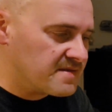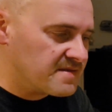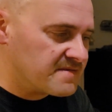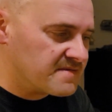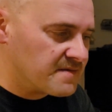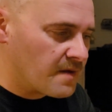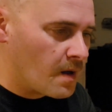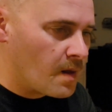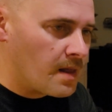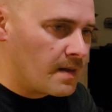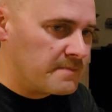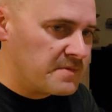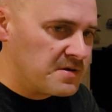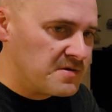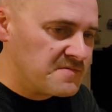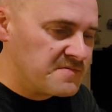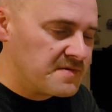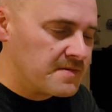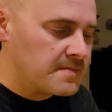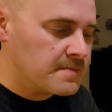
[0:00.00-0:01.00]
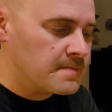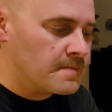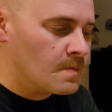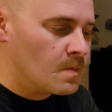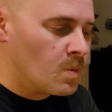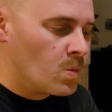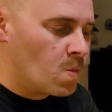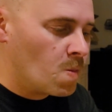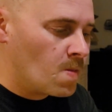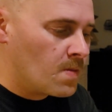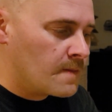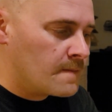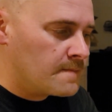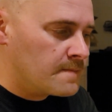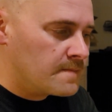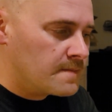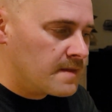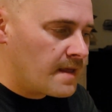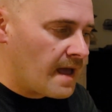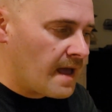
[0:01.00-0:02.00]
This is all I'm using
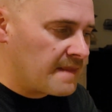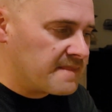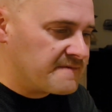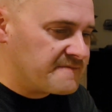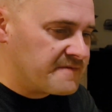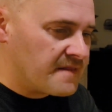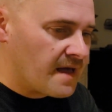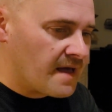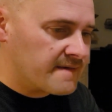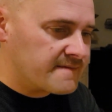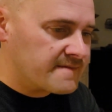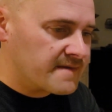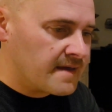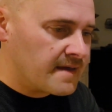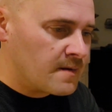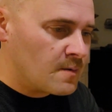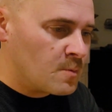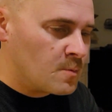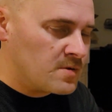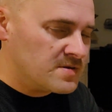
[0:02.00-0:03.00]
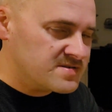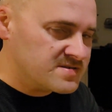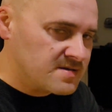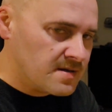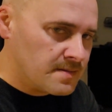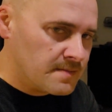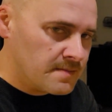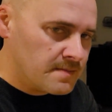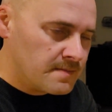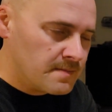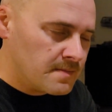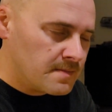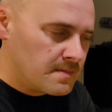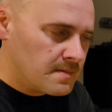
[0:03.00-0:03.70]
at the flat set with some